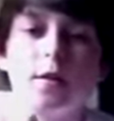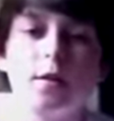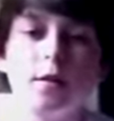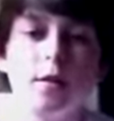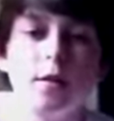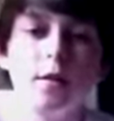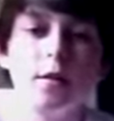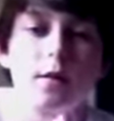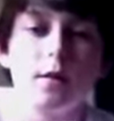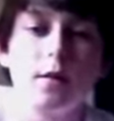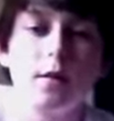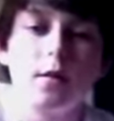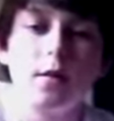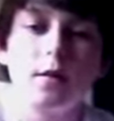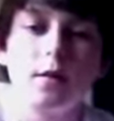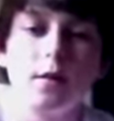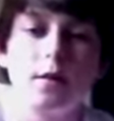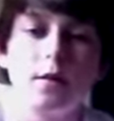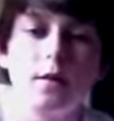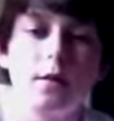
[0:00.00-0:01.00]

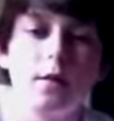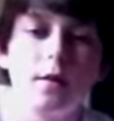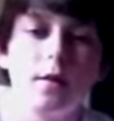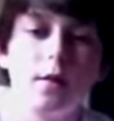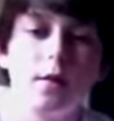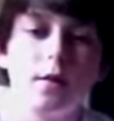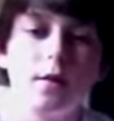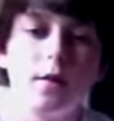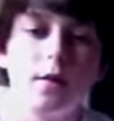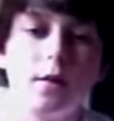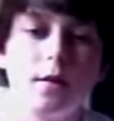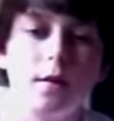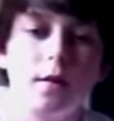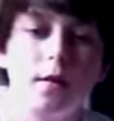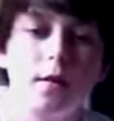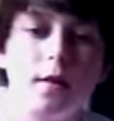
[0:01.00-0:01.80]
(silence)